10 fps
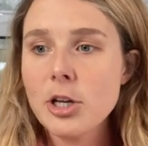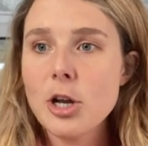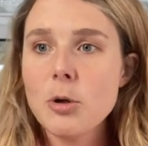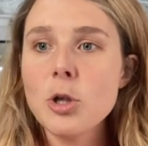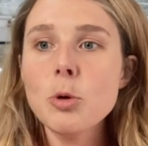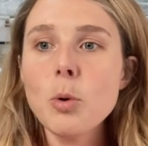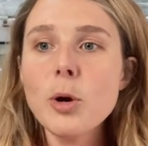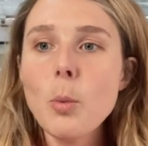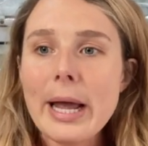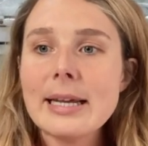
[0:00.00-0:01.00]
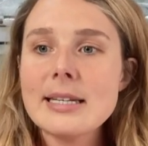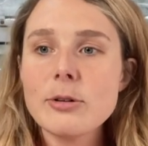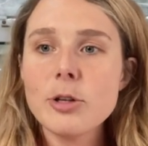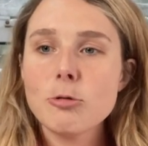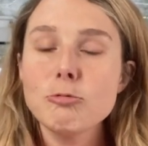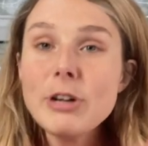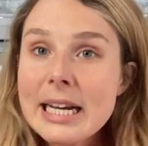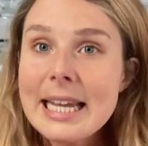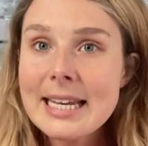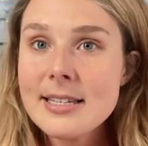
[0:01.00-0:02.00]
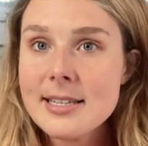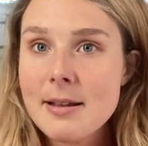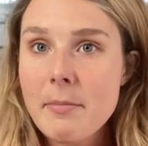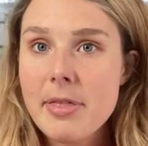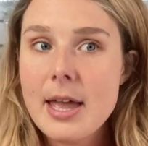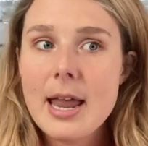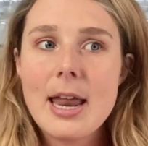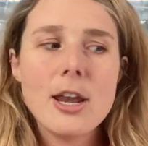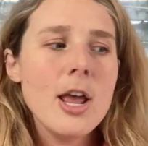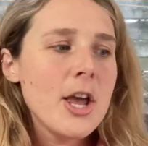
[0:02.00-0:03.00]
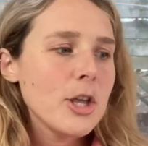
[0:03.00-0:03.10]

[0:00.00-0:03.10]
You know, you want to wait until you're really into something and